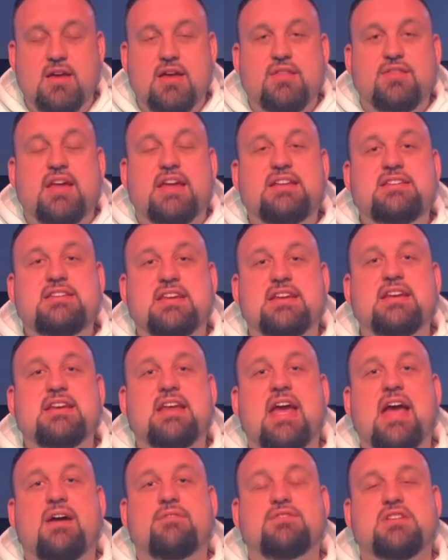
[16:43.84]
They didn't
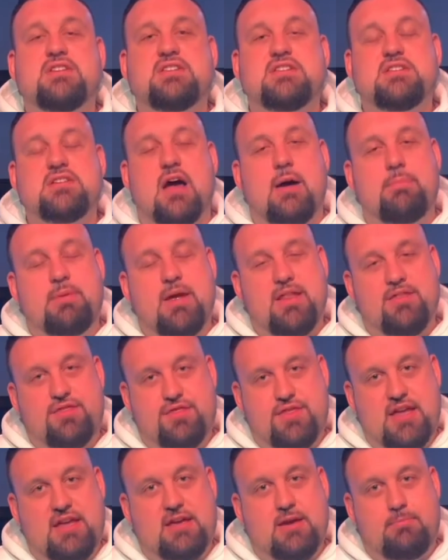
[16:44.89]
have to stop and
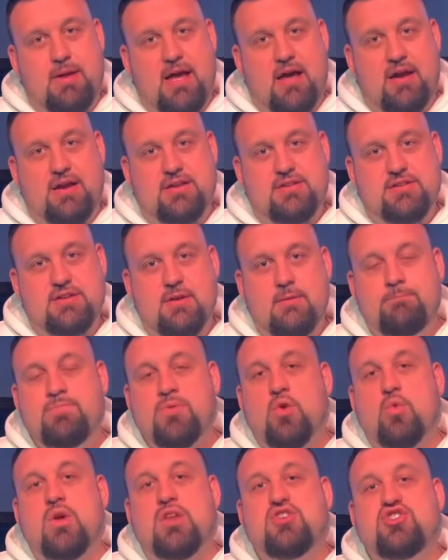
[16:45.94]
think about it.
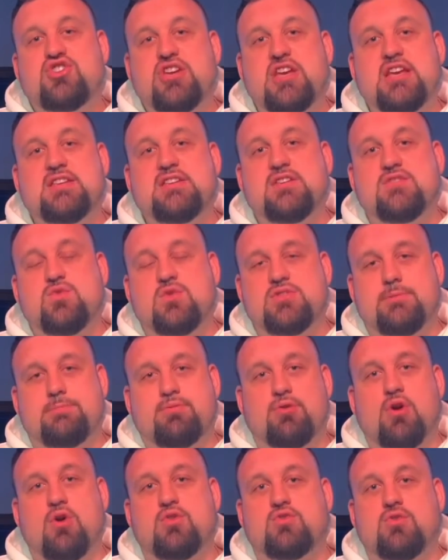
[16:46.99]
When Jesus was
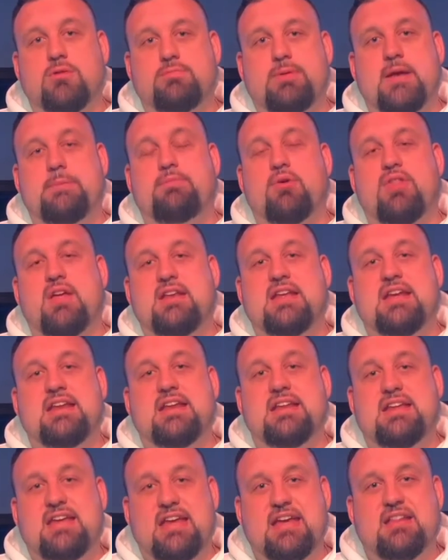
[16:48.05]
approached with people that
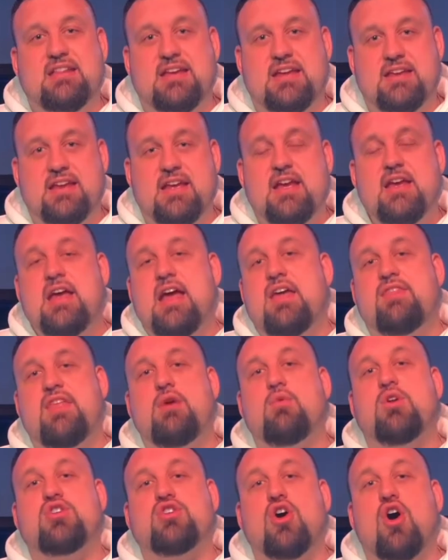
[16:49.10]
needed healing and they
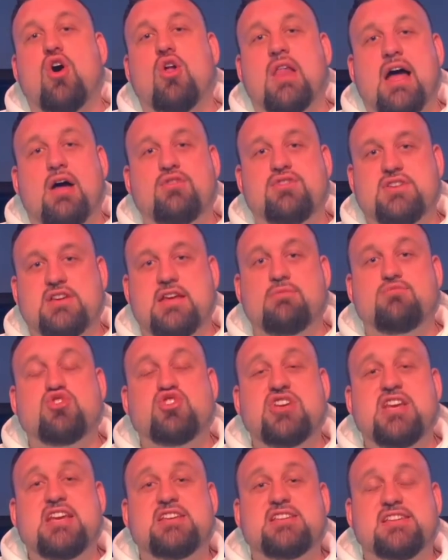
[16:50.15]
would call out to him,
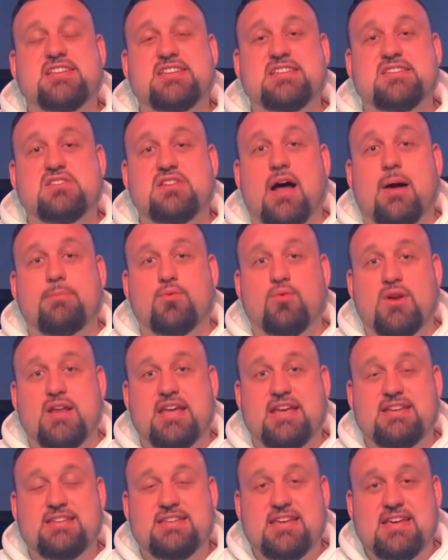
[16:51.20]
Jesus stopped what
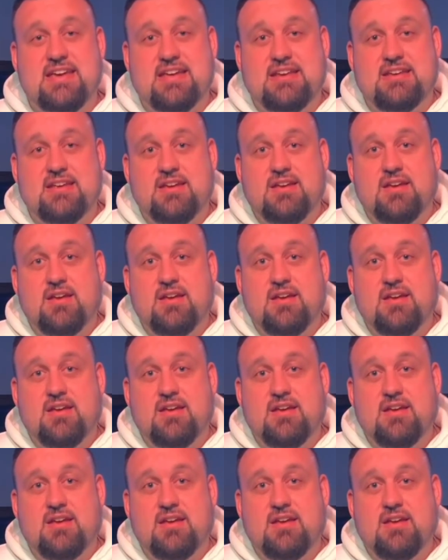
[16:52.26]
he did